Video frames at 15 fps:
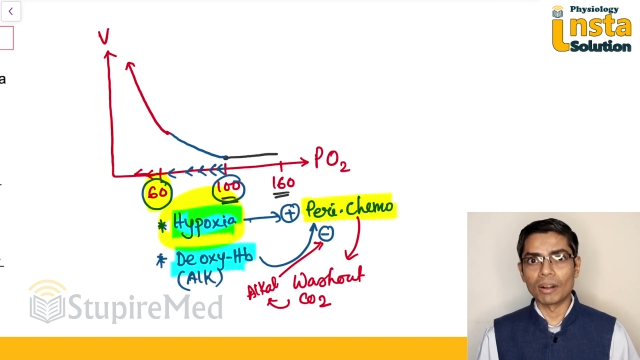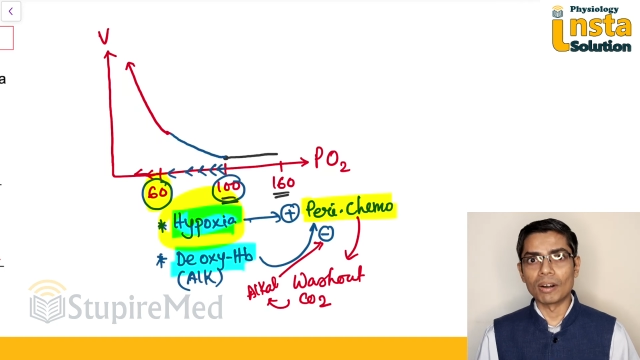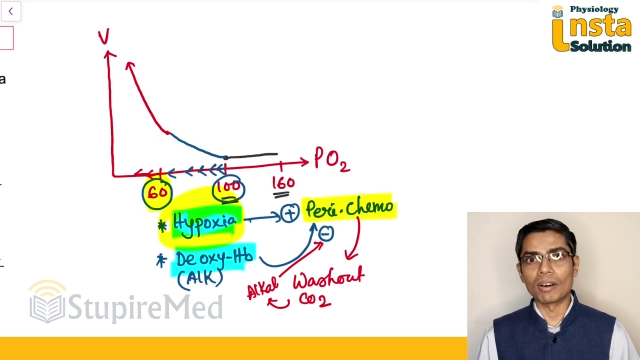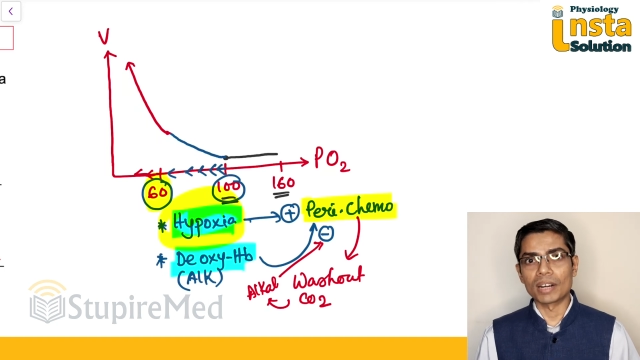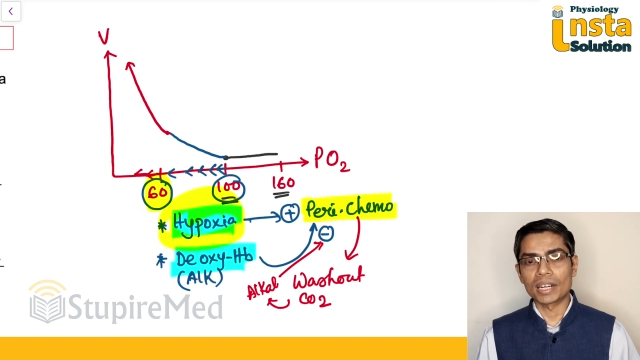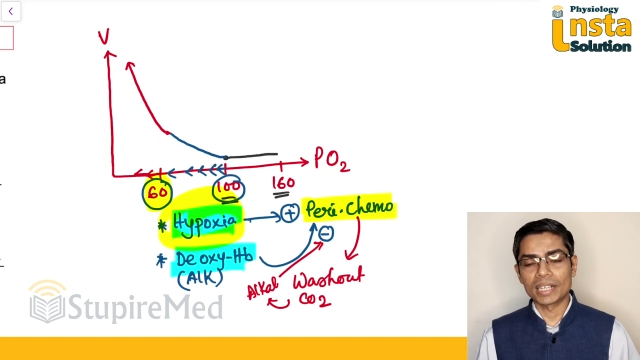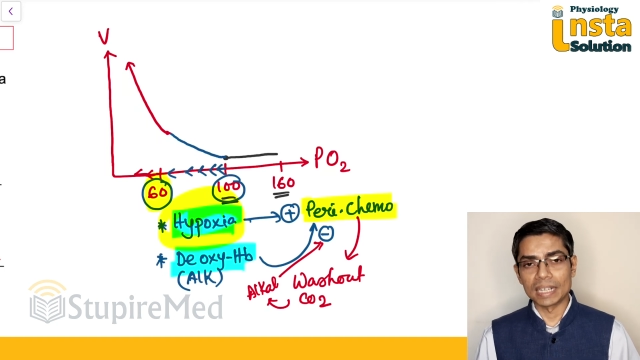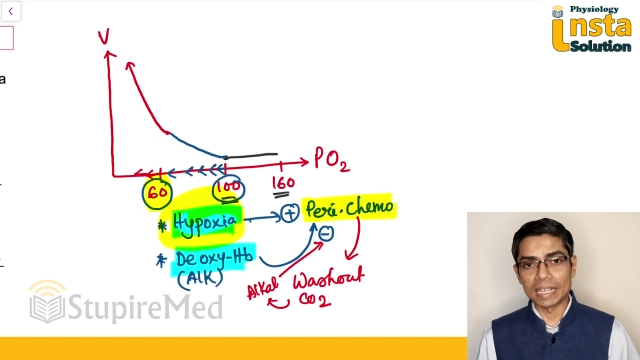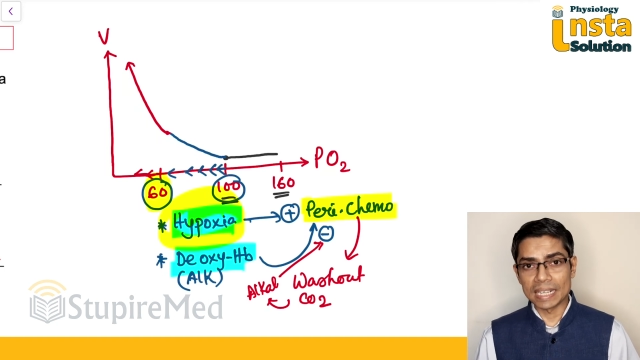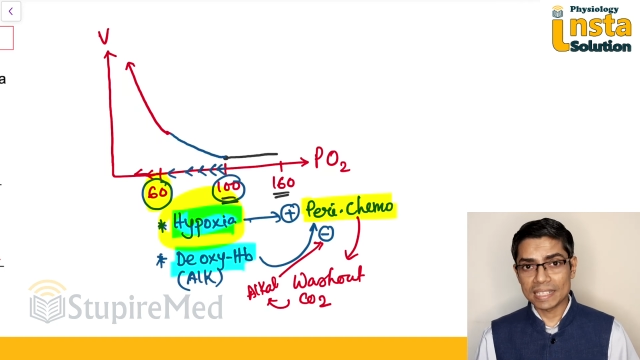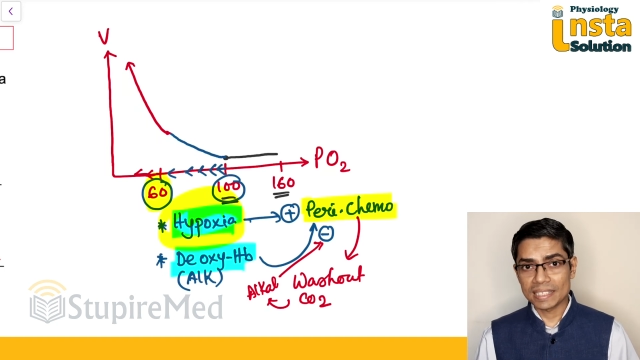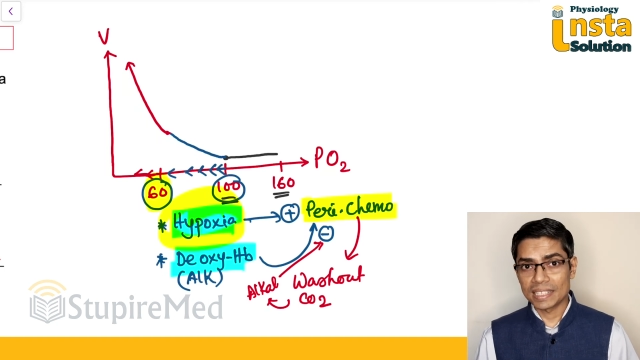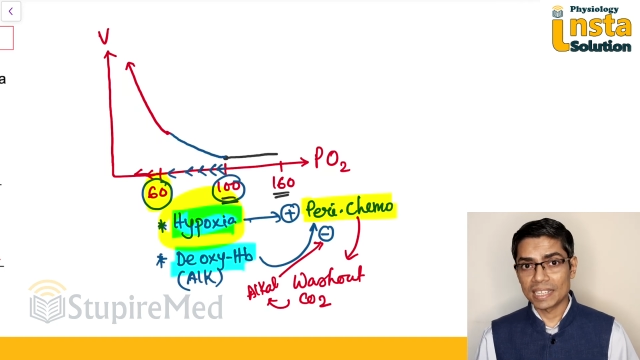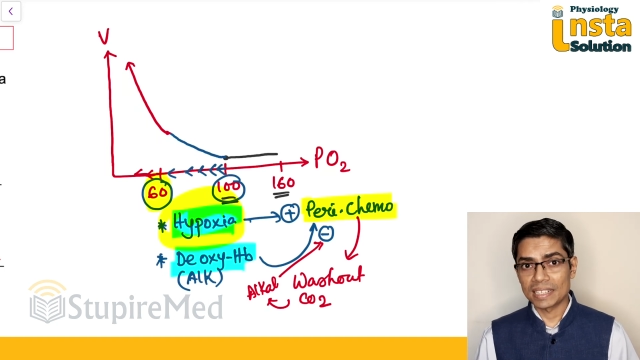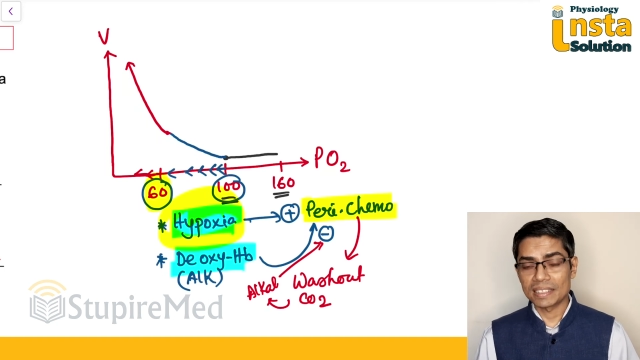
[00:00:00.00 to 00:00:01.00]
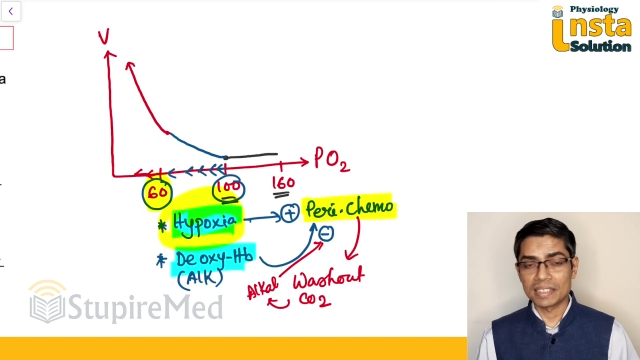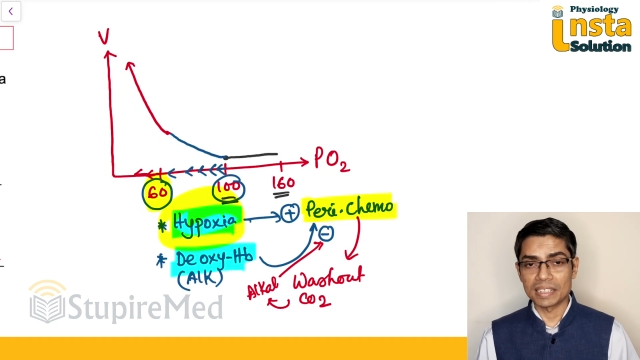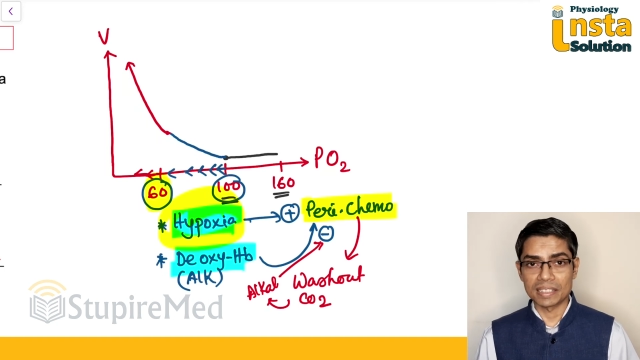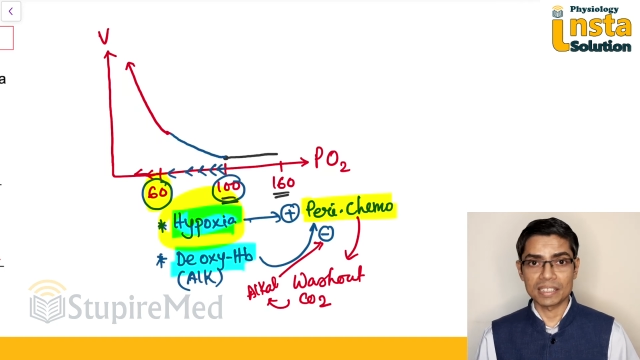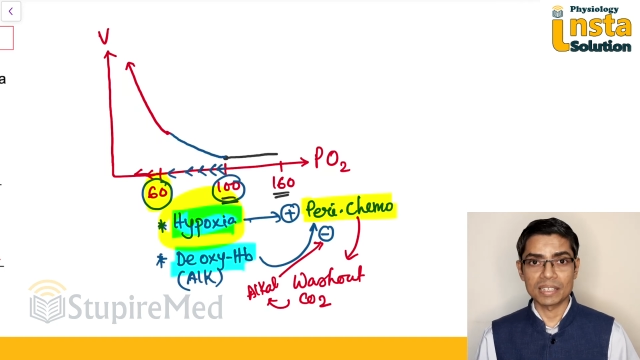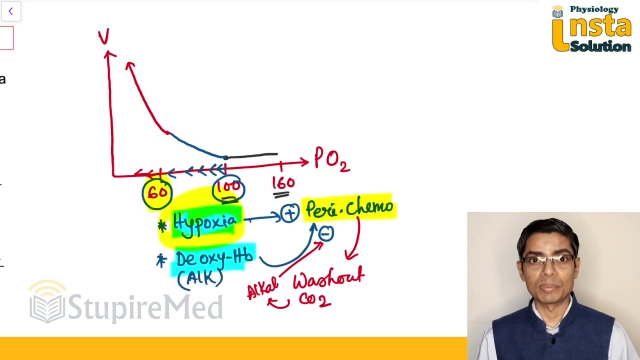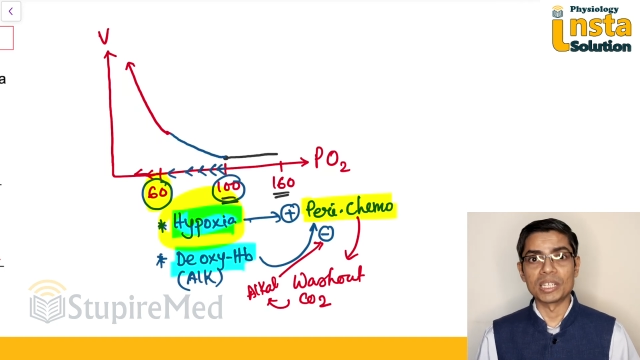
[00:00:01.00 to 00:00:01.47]
or less than
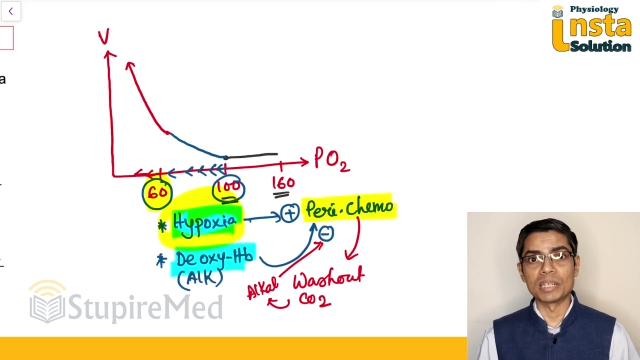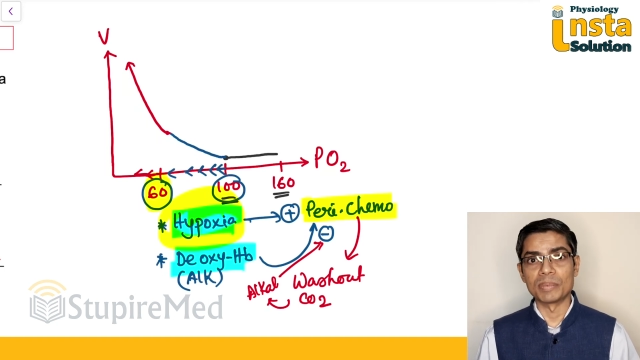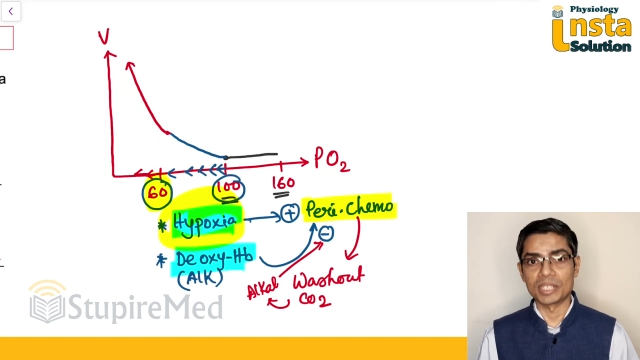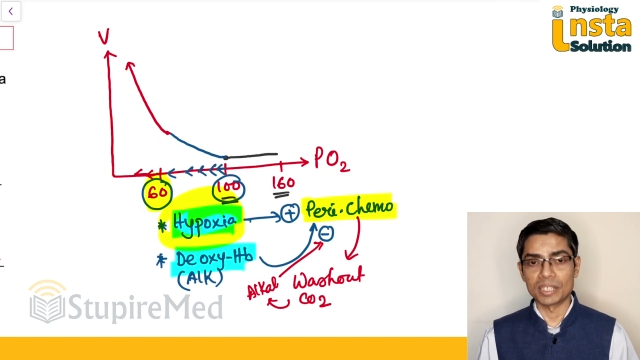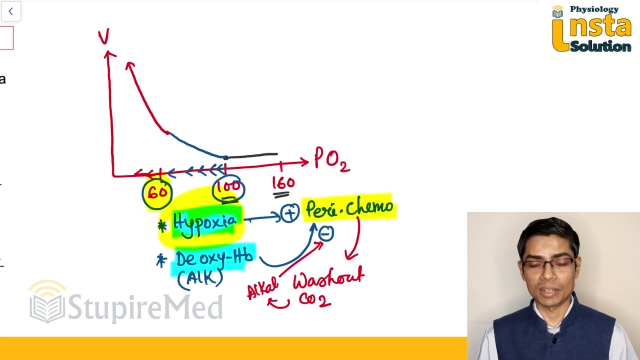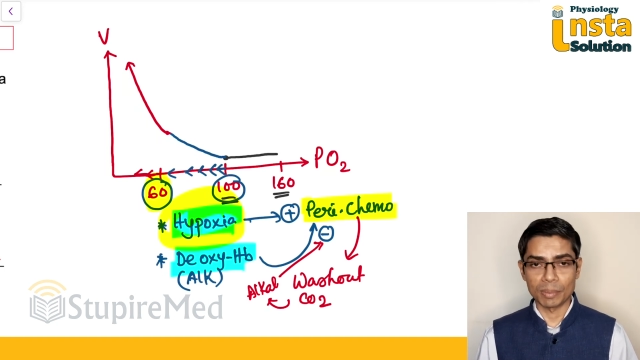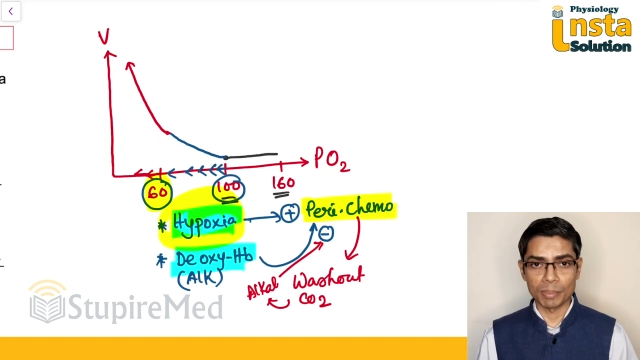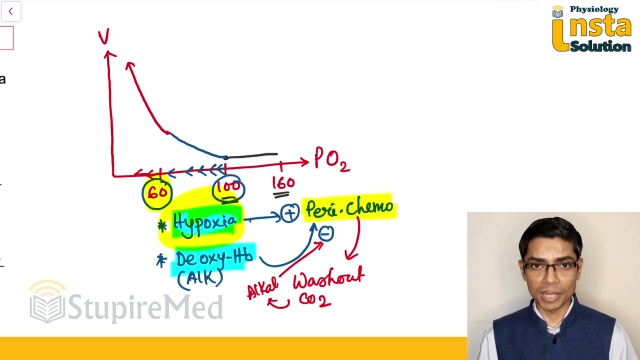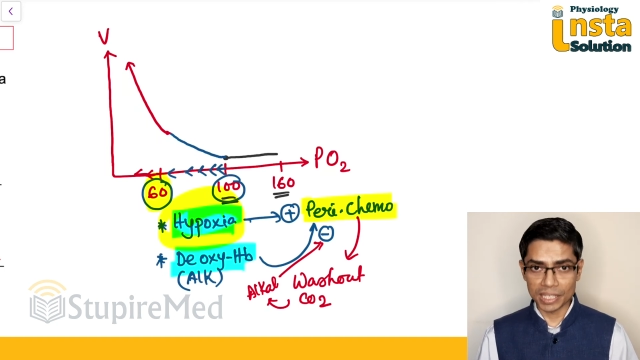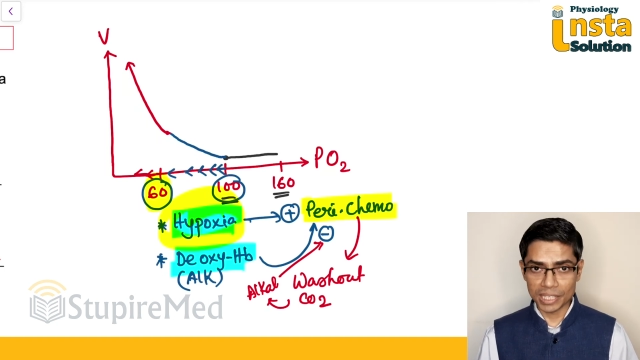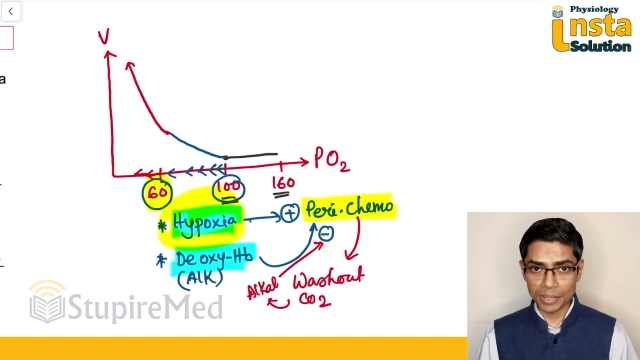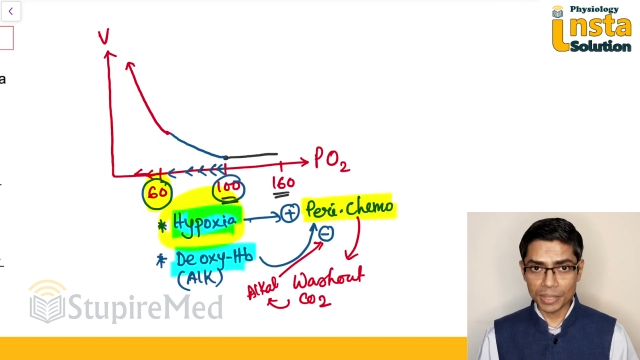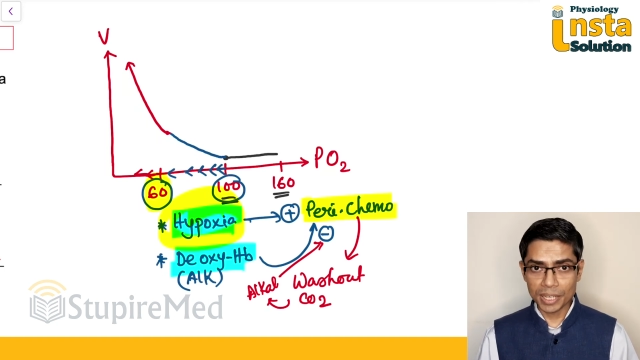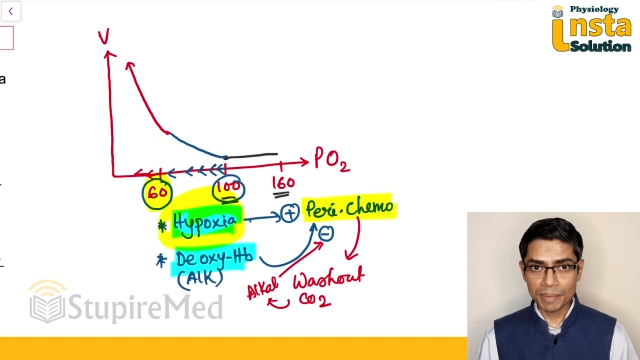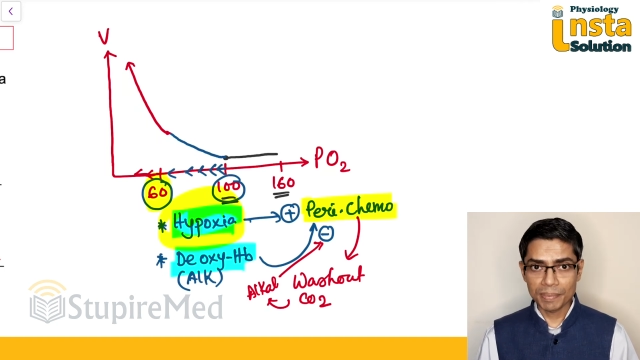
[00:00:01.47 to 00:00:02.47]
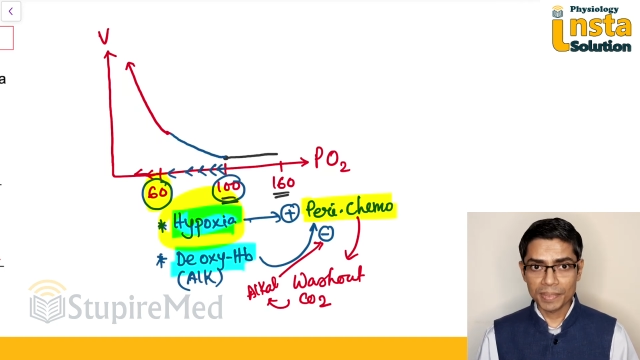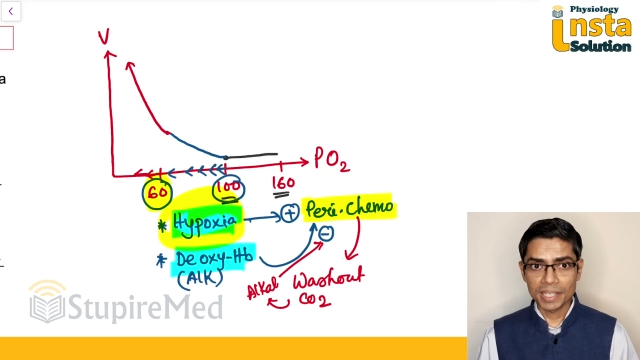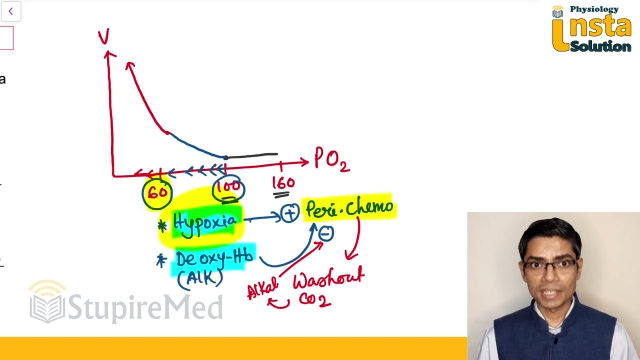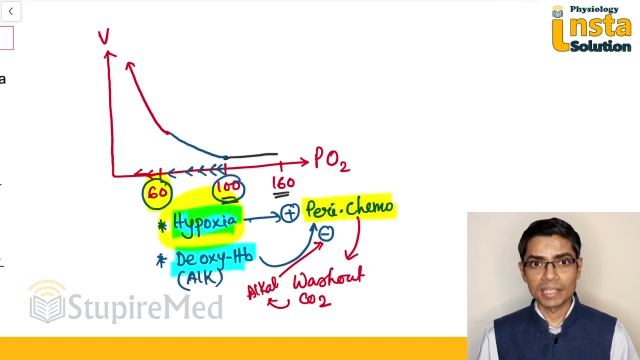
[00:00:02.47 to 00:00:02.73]
60 millimeter of mercury,